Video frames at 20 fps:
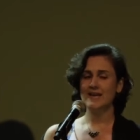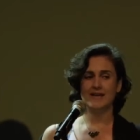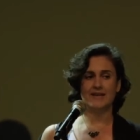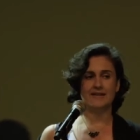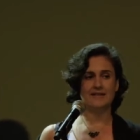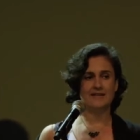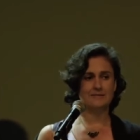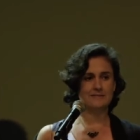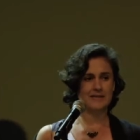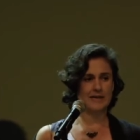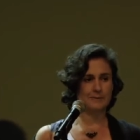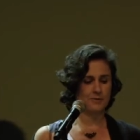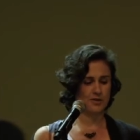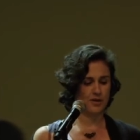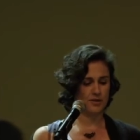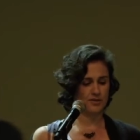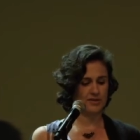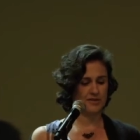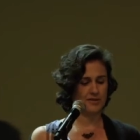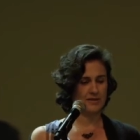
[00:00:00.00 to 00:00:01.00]
in the
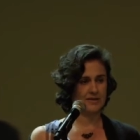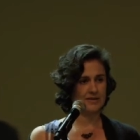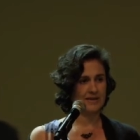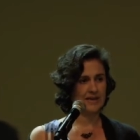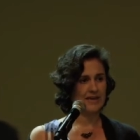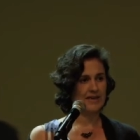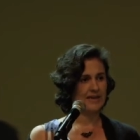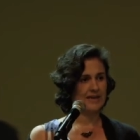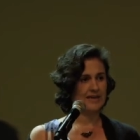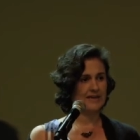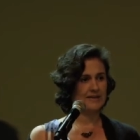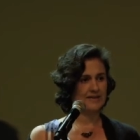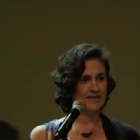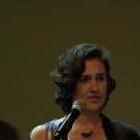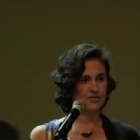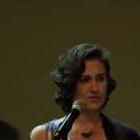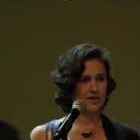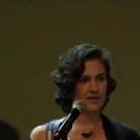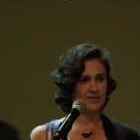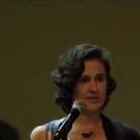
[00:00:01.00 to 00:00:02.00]
subcontinent in
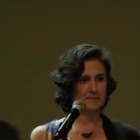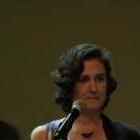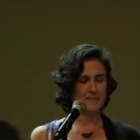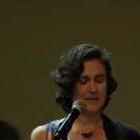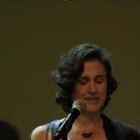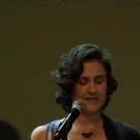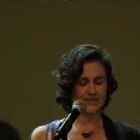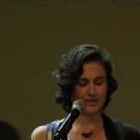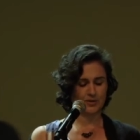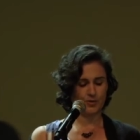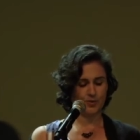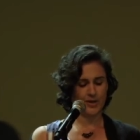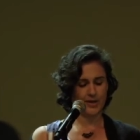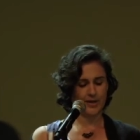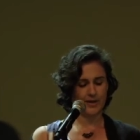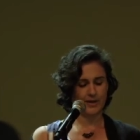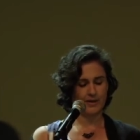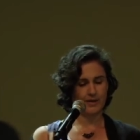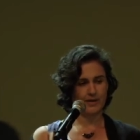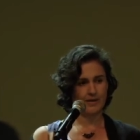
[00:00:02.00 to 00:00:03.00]
this rather messy
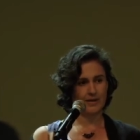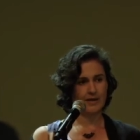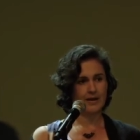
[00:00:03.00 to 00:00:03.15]
way.